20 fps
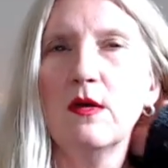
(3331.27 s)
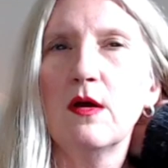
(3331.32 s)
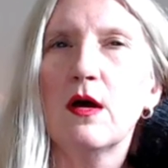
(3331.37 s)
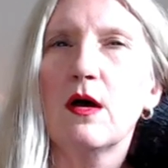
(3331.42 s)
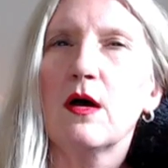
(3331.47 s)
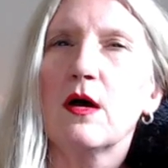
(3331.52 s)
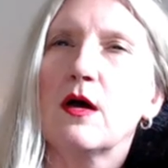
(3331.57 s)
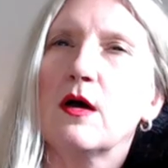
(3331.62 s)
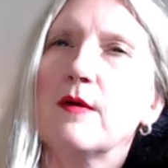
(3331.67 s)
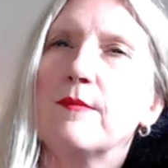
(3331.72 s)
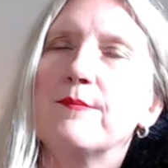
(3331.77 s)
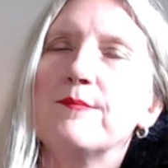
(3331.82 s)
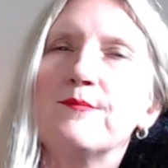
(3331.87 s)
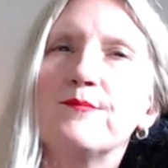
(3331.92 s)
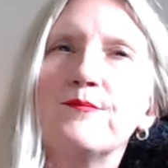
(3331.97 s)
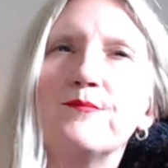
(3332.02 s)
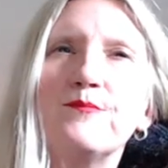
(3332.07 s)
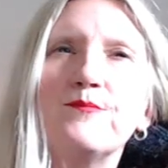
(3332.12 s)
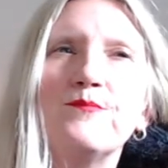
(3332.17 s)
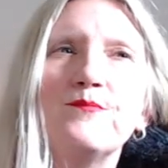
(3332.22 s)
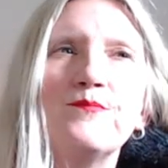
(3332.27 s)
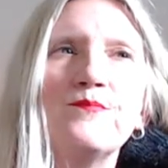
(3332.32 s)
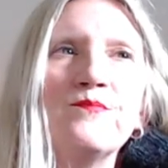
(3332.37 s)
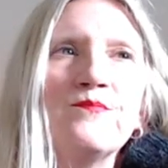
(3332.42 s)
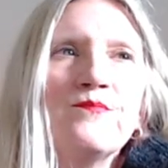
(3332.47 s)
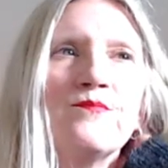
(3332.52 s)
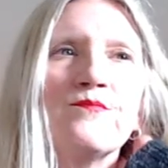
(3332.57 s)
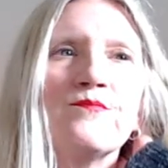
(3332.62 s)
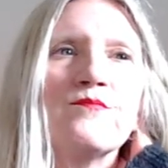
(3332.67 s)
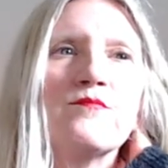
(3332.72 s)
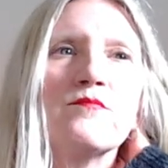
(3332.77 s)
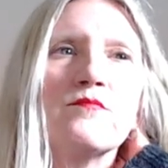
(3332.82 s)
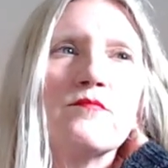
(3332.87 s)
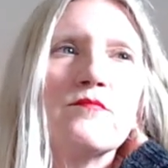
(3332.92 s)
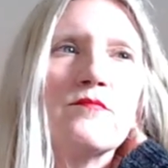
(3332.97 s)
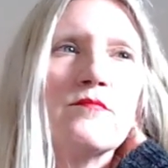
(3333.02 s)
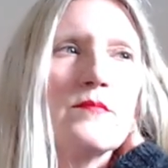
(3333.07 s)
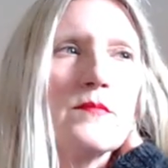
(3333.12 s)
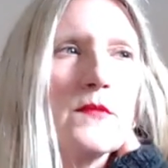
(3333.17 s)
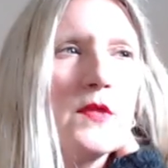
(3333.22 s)
Um,
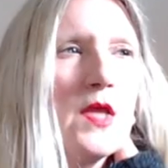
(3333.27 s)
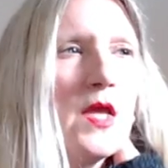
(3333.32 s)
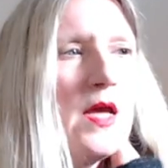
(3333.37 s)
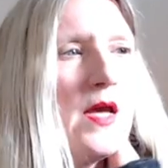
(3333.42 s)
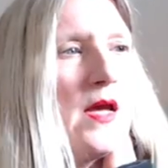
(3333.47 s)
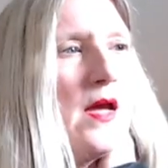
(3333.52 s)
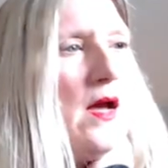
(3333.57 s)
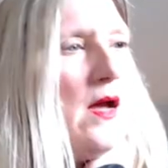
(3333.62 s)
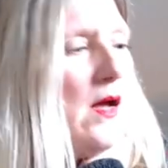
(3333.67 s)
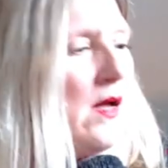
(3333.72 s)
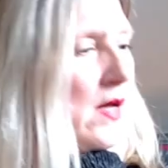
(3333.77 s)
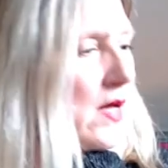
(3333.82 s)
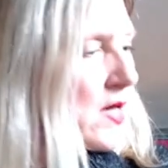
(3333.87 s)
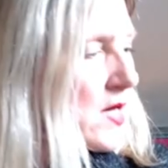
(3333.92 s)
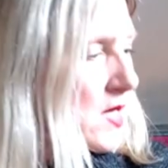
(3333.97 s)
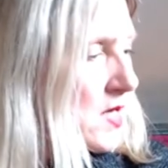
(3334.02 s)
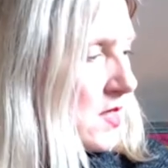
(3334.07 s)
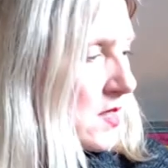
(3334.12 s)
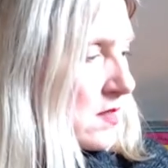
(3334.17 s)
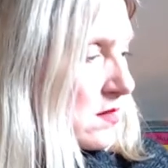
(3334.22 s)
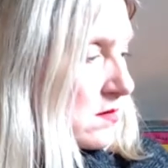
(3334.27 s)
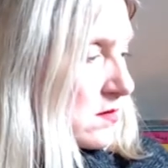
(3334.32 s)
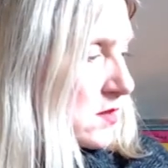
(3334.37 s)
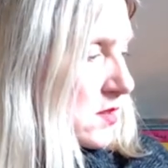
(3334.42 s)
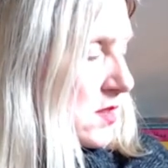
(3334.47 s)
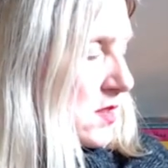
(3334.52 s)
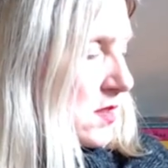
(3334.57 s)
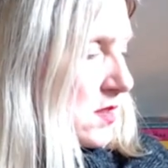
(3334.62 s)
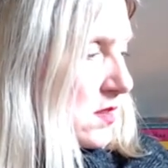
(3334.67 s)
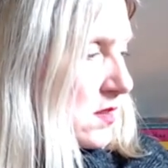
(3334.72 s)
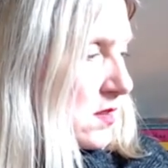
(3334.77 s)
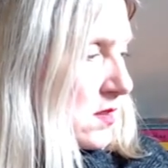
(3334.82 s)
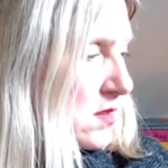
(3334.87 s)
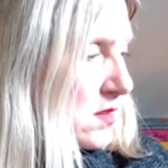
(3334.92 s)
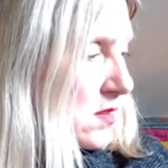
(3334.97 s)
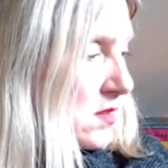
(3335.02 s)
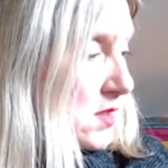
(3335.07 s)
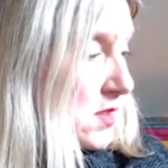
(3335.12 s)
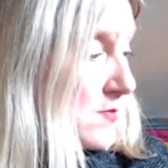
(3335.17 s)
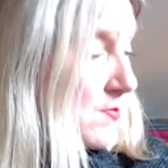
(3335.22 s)
Yeah, and
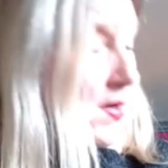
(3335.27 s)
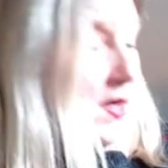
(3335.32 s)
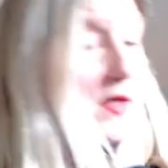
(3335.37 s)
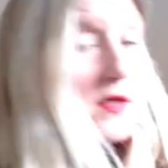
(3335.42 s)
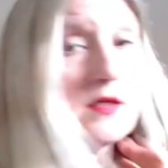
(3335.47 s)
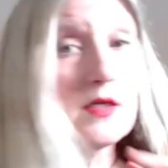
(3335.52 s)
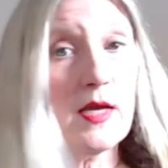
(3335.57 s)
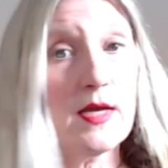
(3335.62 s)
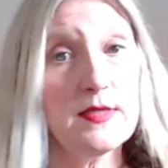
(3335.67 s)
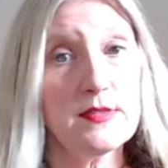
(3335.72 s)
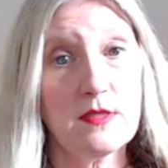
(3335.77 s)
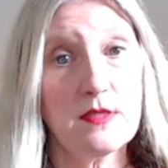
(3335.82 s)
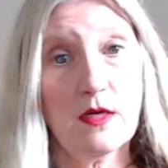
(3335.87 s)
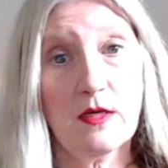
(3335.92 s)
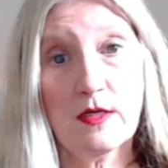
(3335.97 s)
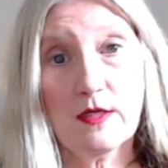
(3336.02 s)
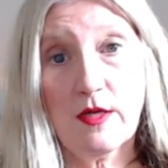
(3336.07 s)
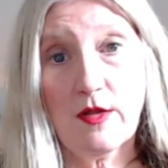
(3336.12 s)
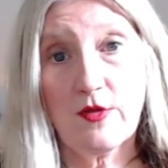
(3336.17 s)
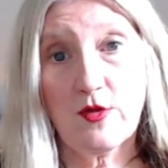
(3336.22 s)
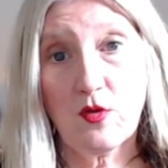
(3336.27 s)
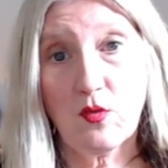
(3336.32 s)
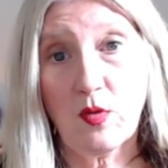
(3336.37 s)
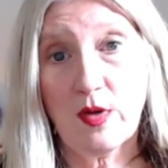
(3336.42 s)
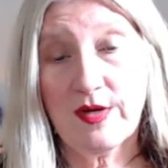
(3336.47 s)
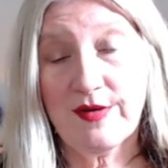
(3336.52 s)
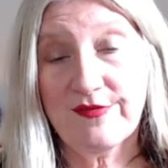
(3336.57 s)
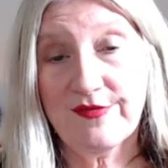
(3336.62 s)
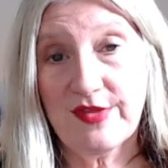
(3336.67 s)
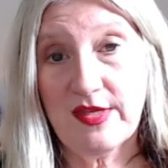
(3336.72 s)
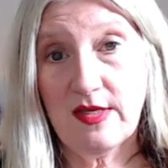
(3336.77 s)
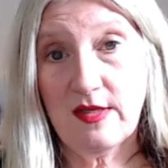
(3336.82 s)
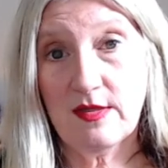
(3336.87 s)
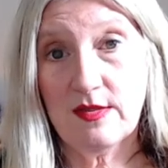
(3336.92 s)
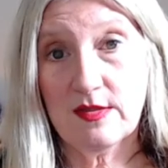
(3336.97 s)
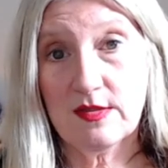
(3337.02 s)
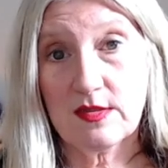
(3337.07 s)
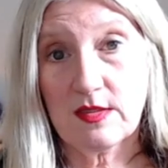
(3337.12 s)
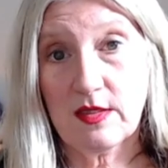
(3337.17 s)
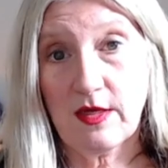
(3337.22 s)
uh, I might cast on another one of
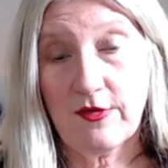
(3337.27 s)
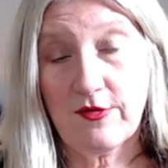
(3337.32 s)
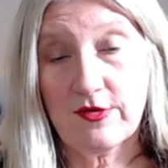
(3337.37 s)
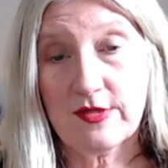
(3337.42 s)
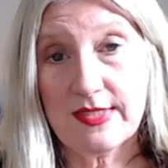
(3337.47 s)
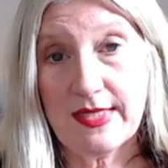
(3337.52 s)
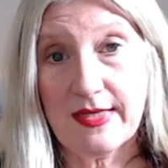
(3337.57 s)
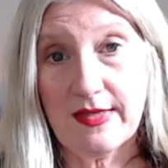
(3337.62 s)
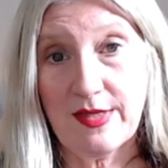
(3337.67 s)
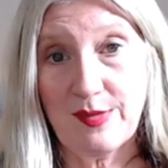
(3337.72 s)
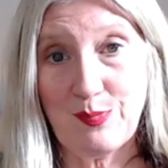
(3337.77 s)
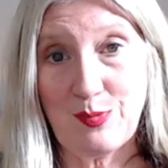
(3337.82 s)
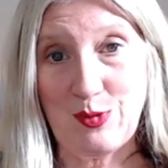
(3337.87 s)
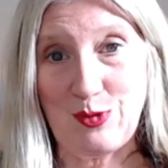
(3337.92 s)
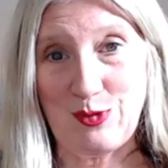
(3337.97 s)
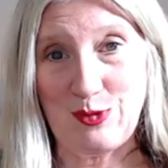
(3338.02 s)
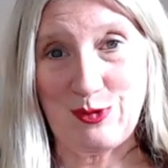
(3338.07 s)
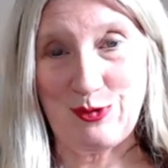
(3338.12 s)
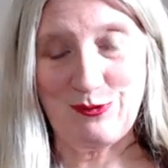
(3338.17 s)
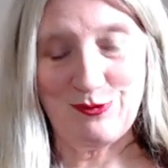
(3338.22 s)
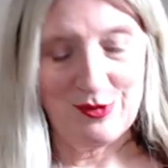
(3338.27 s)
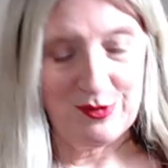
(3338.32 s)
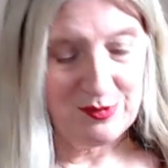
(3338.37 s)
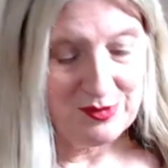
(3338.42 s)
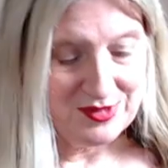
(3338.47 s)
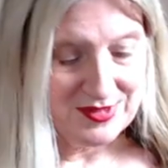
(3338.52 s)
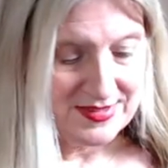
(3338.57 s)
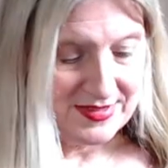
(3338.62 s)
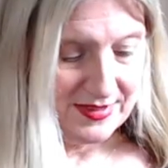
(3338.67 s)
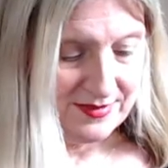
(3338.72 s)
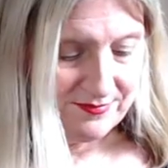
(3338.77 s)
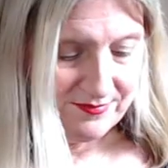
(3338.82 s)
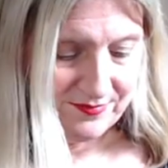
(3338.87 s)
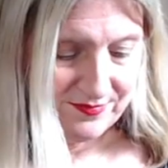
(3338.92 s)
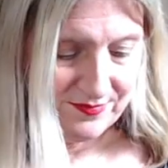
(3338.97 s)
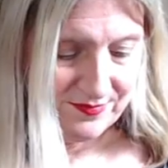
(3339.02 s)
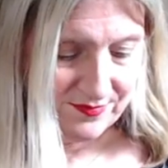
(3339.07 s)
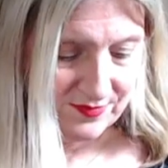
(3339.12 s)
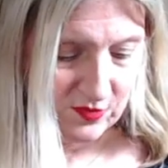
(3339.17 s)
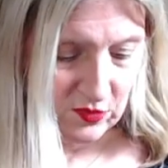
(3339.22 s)
these, another daily pullover. We'll see.
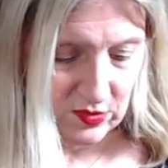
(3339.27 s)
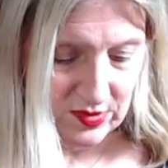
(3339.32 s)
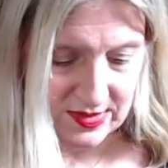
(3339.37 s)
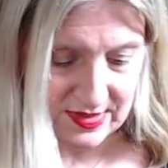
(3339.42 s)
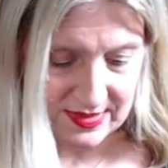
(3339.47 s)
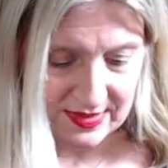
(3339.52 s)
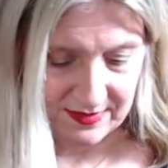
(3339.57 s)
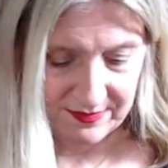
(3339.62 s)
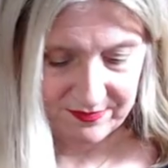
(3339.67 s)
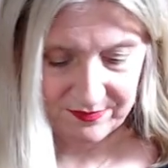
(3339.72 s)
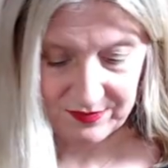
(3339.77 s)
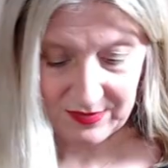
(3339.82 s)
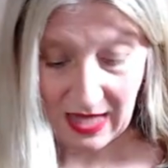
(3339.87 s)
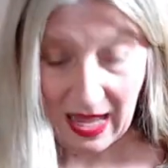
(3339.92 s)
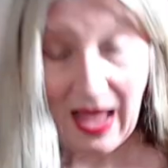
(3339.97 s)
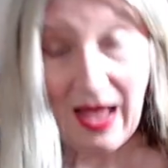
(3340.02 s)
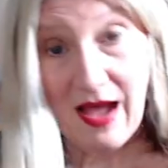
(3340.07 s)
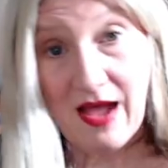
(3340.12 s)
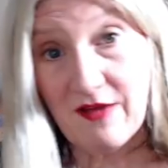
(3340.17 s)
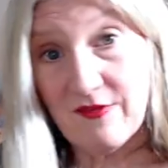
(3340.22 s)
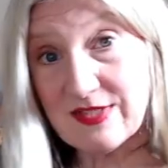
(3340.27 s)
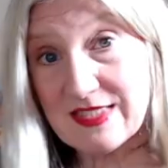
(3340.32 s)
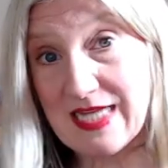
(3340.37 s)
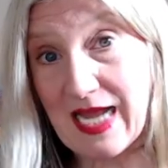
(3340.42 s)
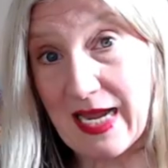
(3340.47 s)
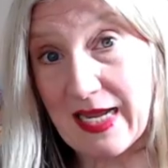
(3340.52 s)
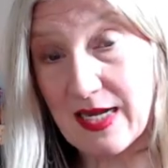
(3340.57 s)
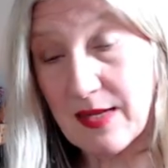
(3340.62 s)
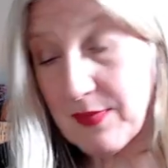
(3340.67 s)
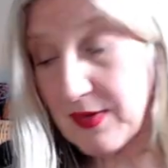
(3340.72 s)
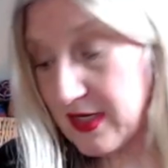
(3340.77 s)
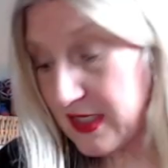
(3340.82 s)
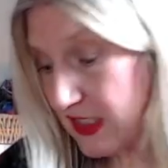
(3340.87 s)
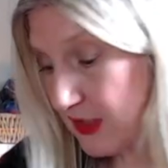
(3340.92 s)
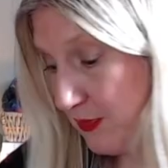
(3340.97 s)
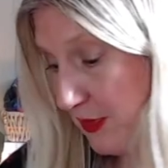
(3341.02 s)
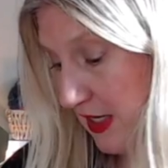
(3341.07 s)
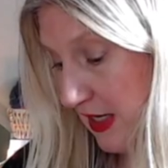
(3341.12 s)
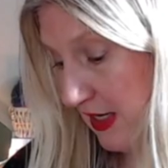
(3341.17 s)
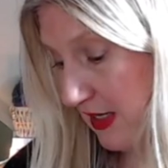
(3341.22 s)
We'll see. I have a tiny bit of
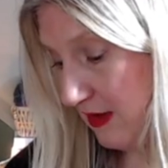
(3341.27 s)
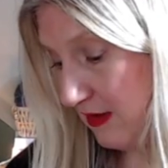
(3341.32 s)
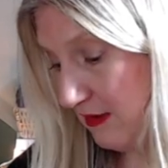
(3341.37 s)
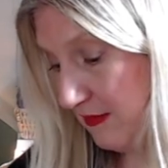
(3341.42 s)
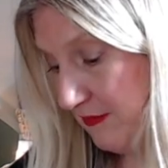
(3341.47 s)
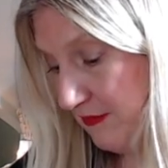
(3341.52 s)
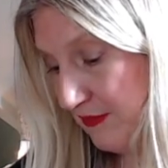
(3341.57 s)
spinning.